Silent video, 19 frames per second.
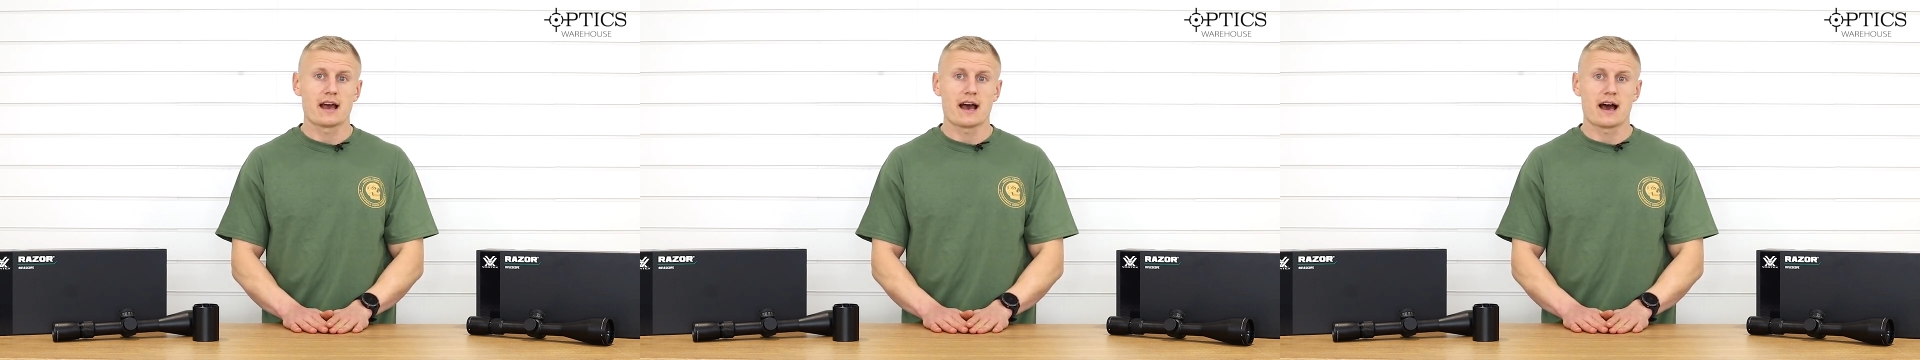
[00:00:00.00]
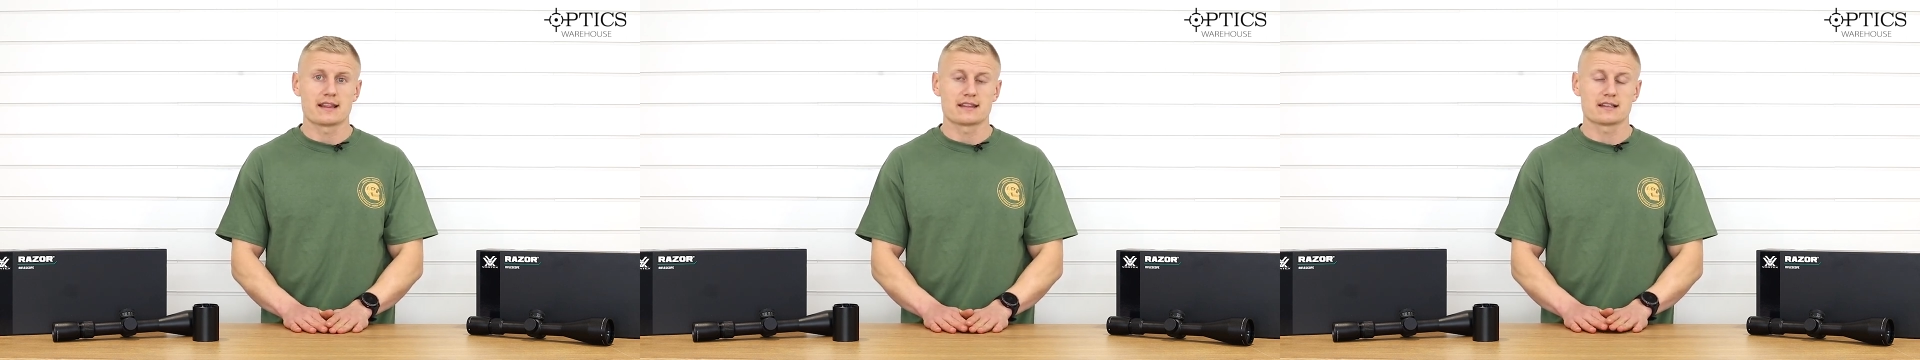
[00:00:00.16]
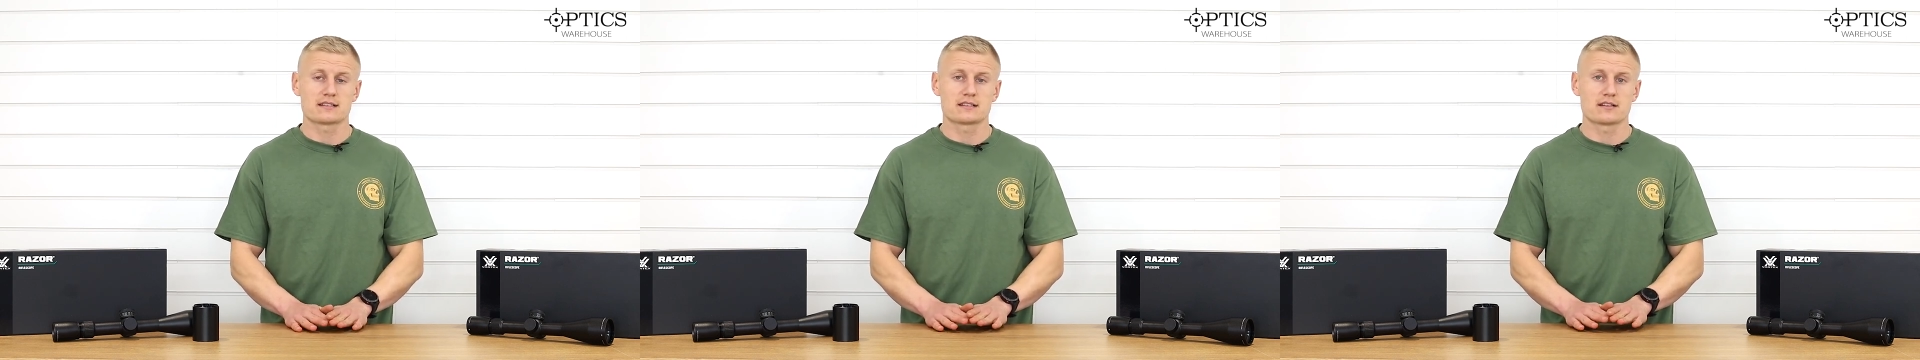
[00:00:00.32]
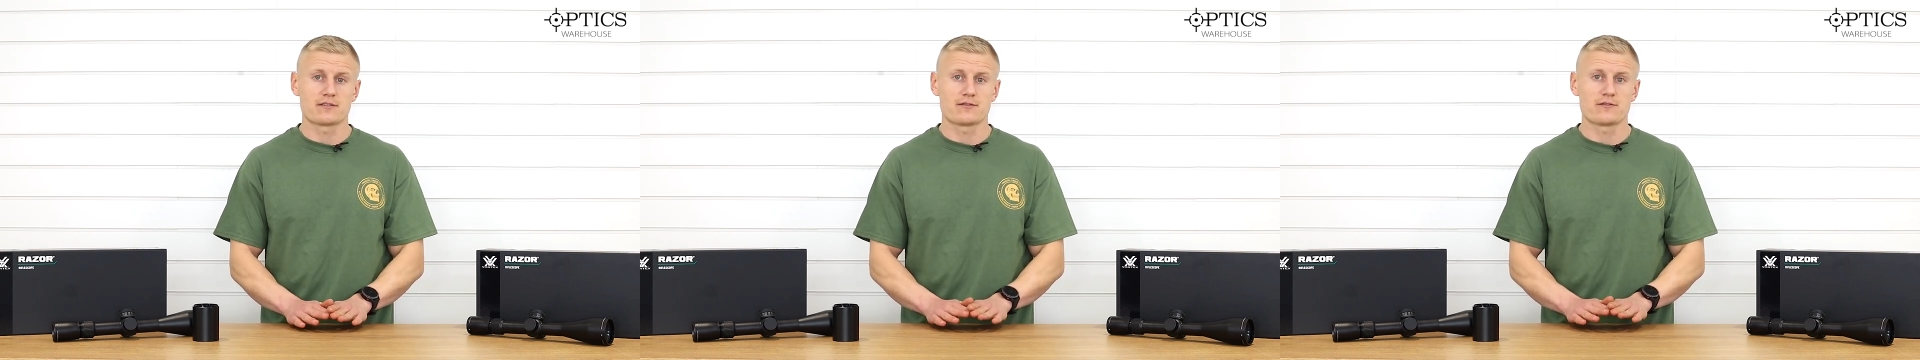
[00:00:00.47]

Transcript: and this is the